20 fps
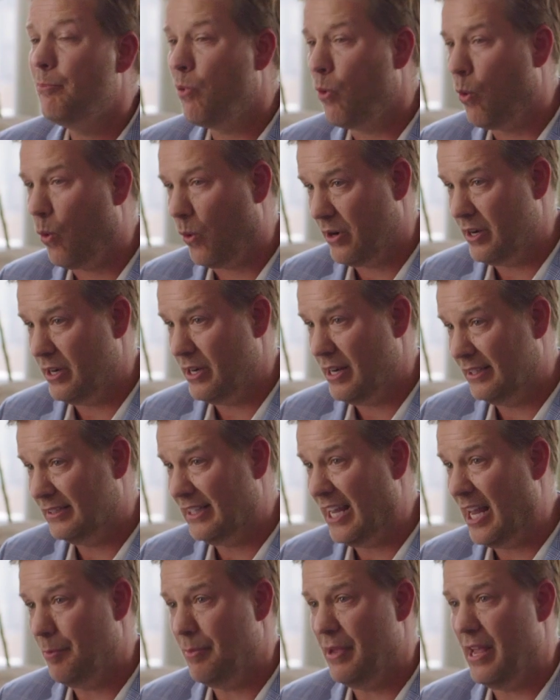important
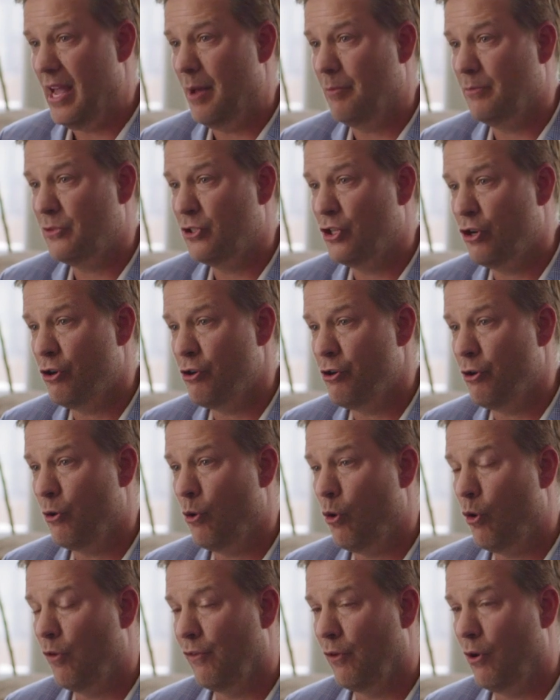is ABM to your
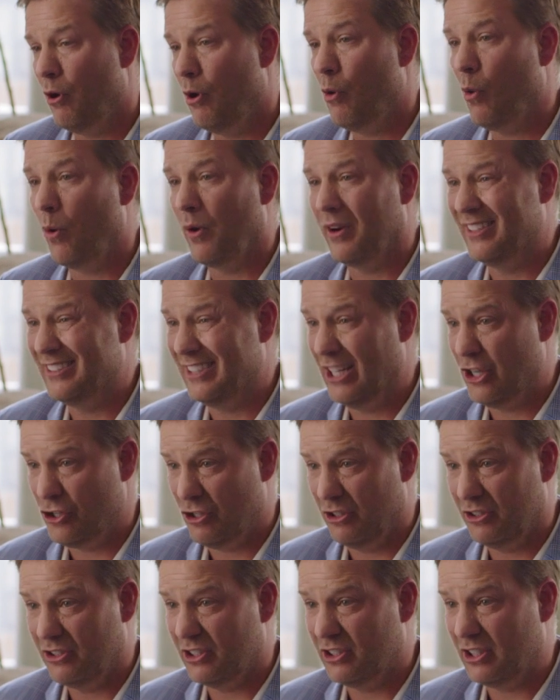overall
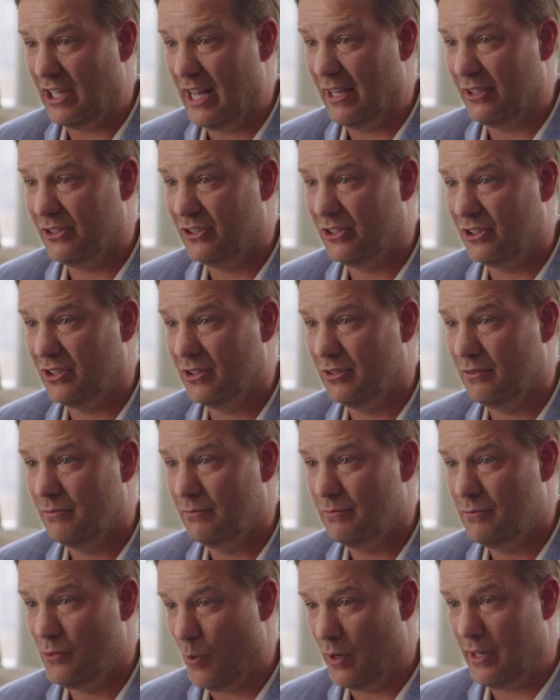organizational success.
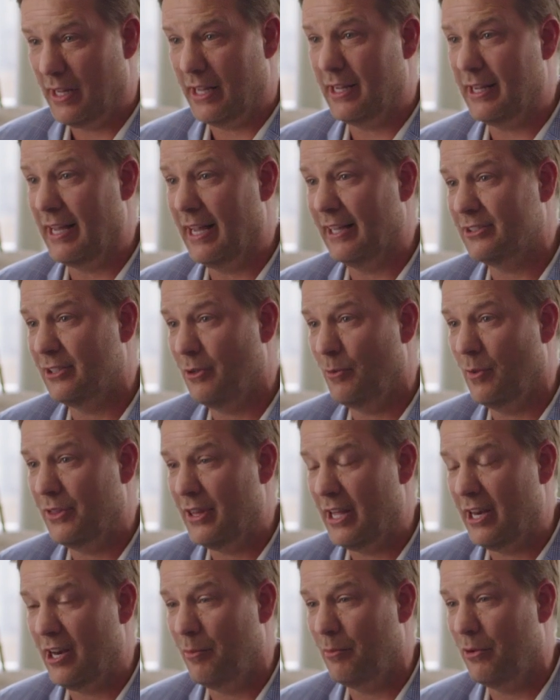Do you want to take a guess at what that